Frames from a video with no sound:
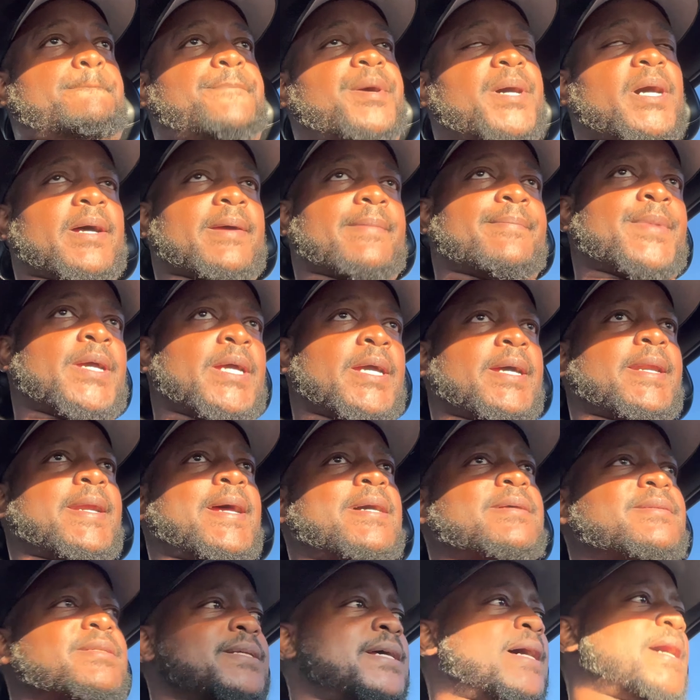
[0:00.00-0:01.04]
But man,
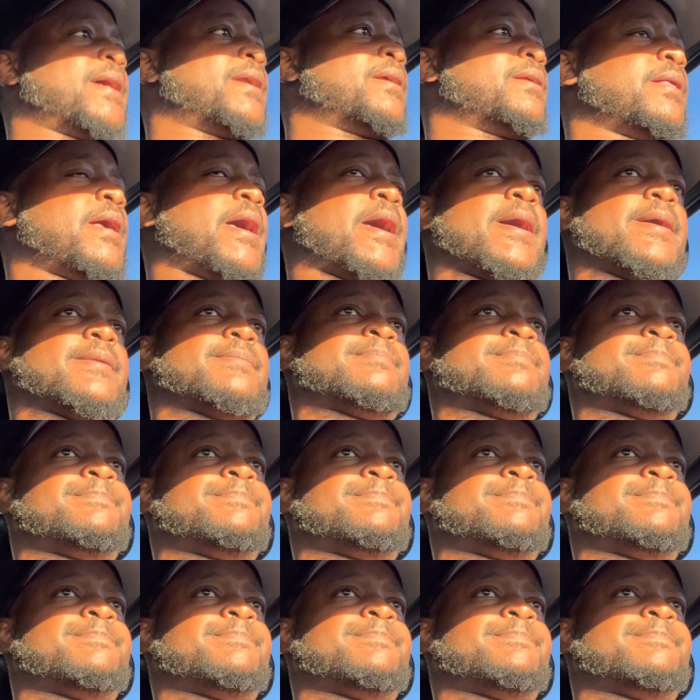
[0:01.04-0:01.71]
outside of that,